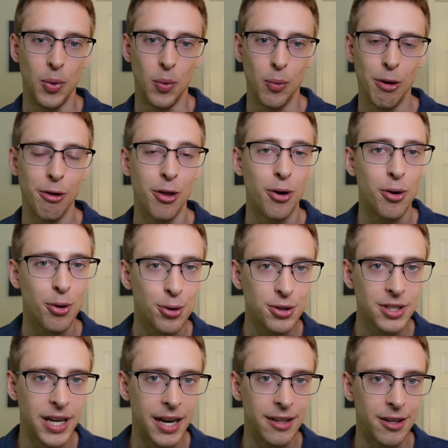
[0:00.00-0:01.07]
Well, the
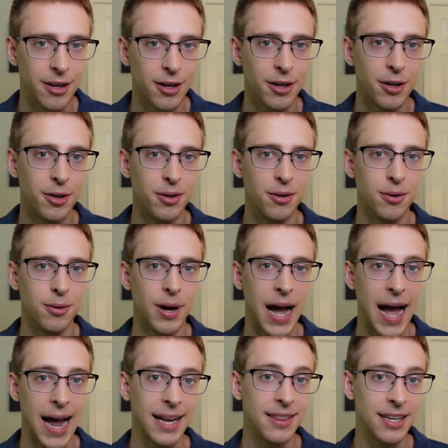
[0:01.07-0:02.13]
wholesaler who
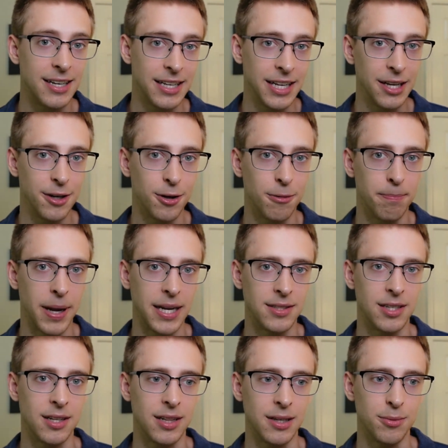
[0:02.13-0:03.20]
had the deal
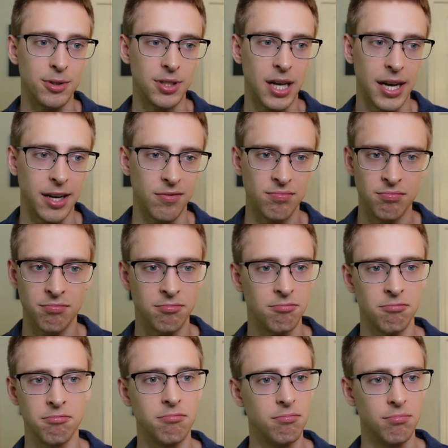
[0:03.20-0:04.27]
basically was like,
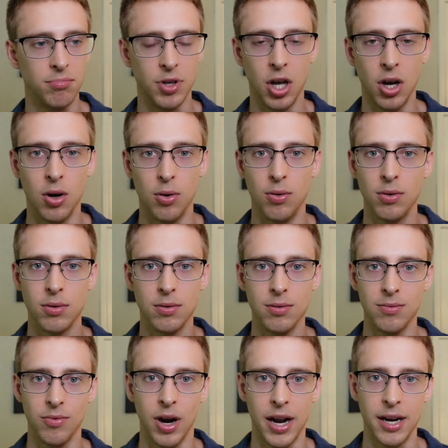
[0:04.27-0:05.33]
no,
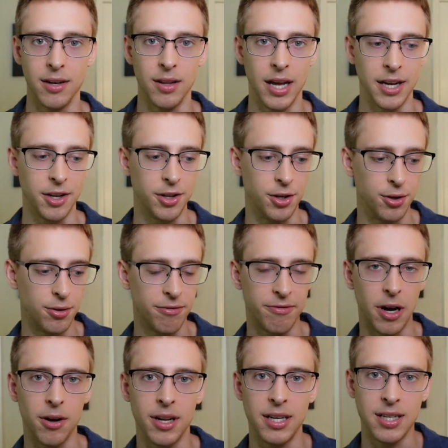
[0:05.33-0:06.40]
right? Like you
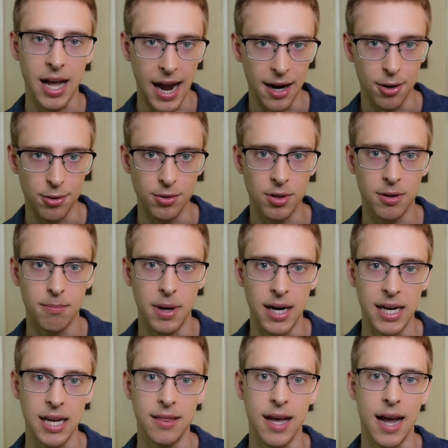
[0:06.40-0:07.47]
felt entitled to
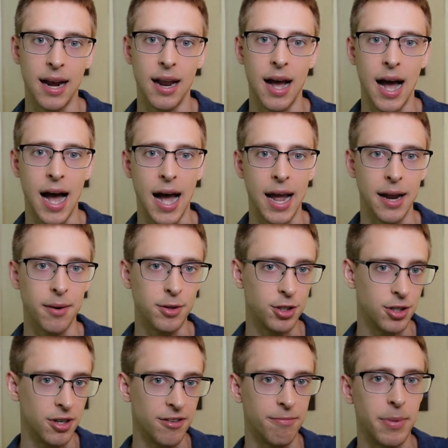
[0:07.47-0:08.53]
money that I
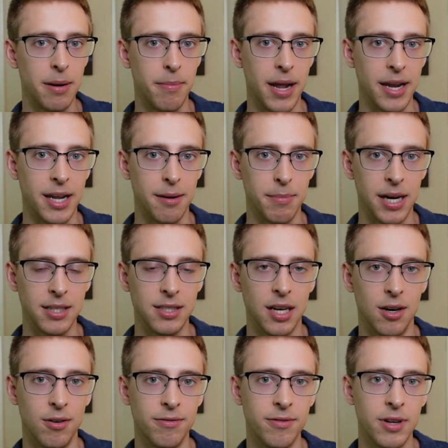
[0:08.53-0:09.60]
should have been making
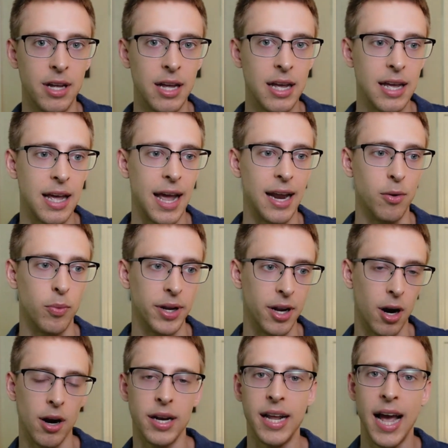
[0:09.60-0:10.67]
myself. And we
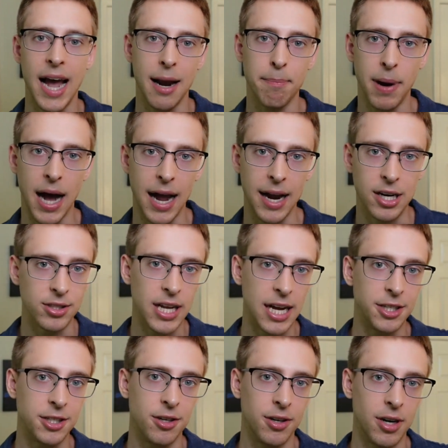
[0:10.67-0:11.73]
already had buyers
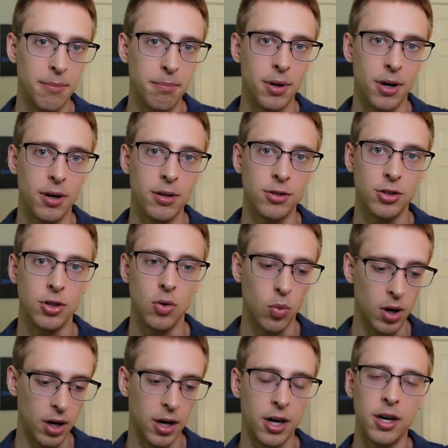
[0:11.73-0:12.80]
at your number. So
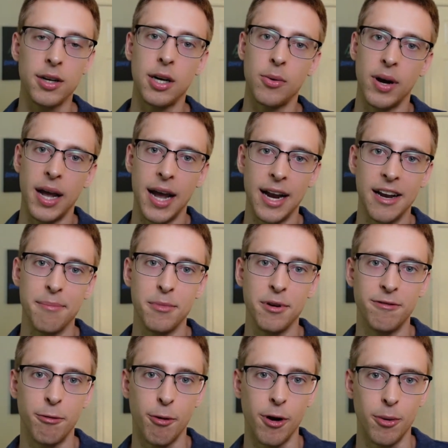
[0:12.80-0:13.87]
we're going to go ahead and move
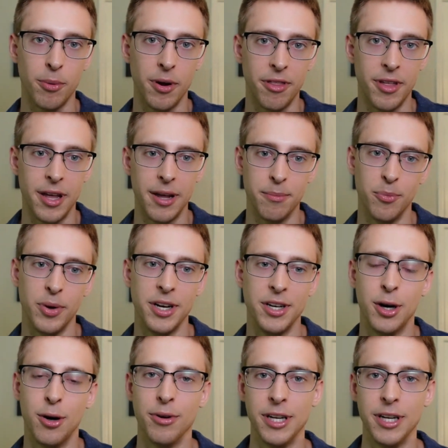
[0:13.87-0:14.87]
forward with them. We don't